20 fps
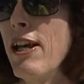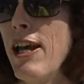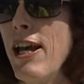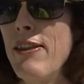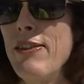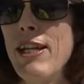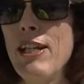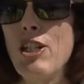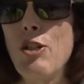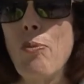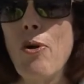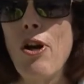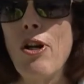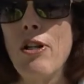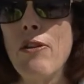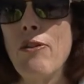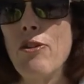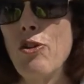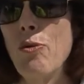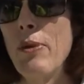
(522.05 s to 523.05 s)
and that's part
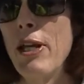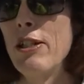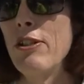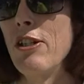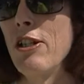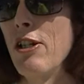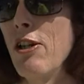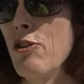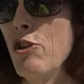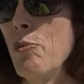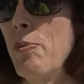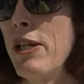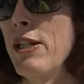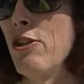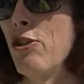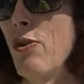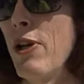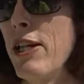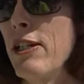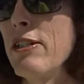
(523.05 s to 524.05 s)
of the New Mexico
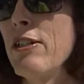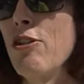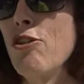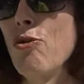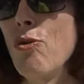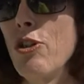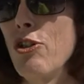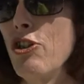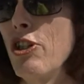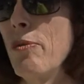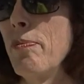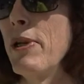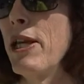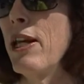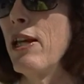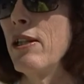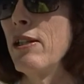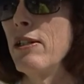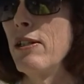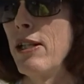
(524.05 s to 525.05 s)
Space Grant Consortium
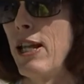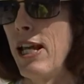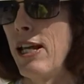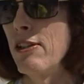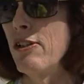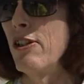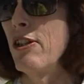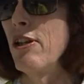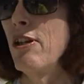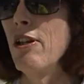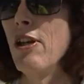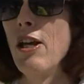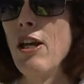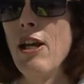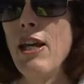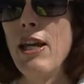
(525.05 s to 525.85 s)
and NASA,